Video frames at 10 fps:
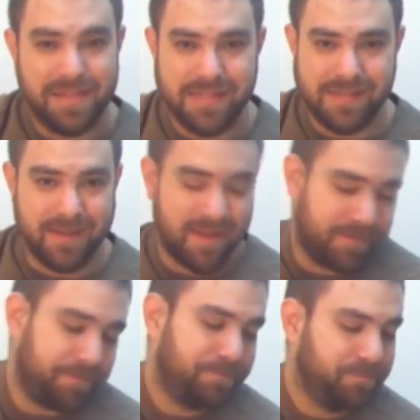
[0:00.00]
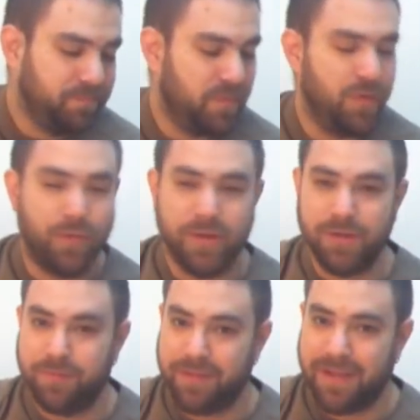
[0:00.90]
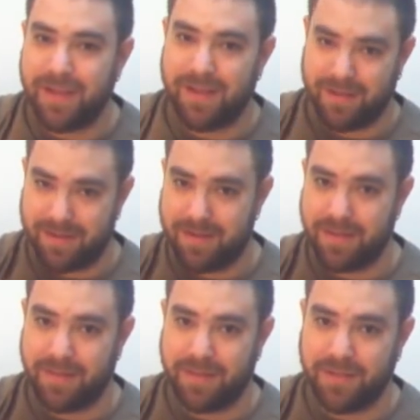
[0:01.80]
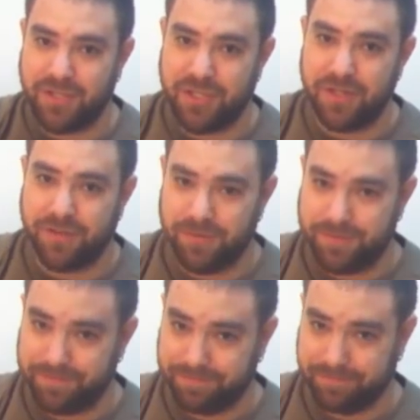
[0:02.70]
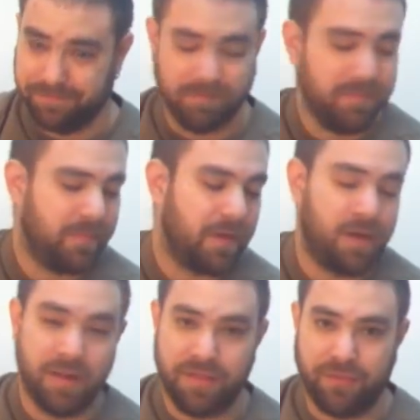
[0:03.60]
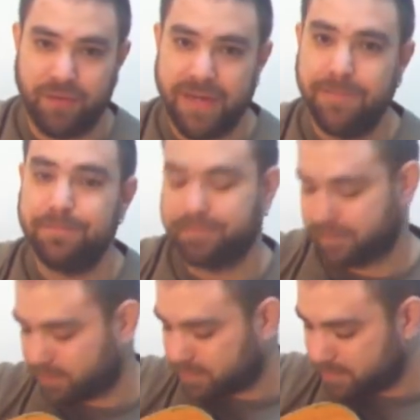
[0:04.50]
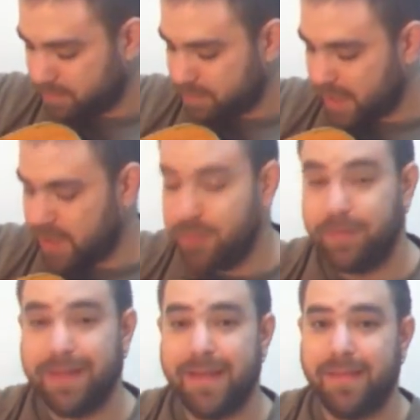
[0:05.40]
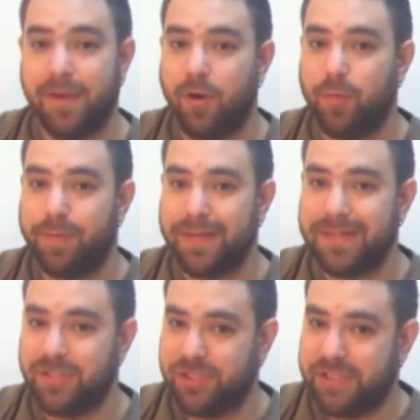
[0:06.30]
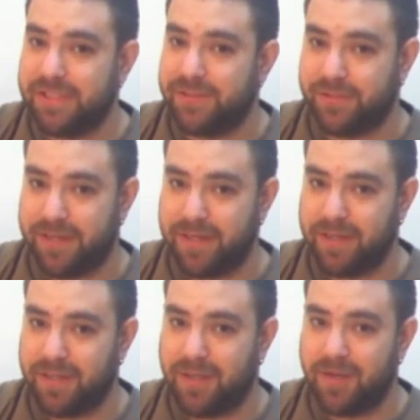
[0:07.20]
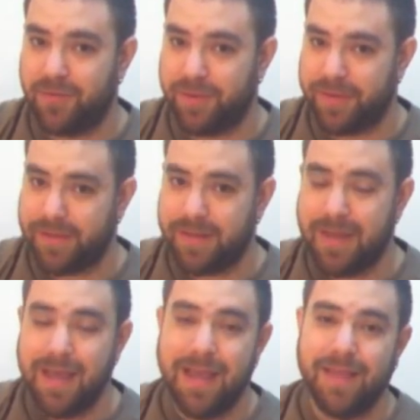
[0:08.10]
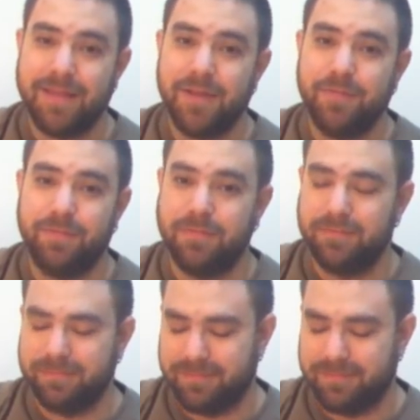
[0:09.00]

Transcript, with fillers: This time, when you play the G note on three, you play the open G string along with it, and then you